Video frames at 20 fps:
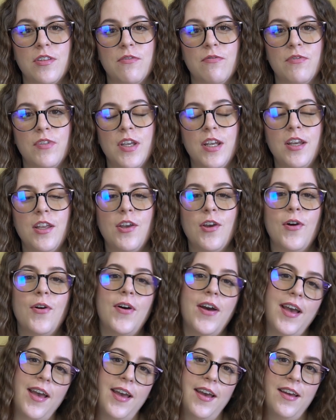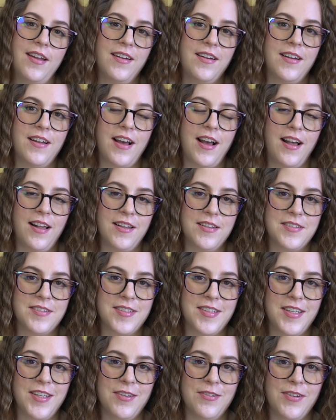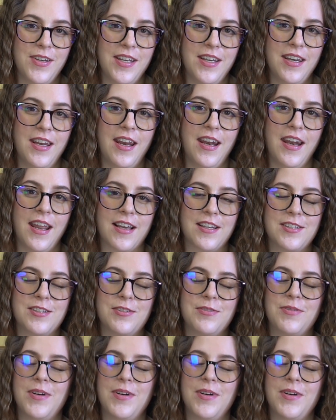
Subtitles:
the video, and I'll see you in the next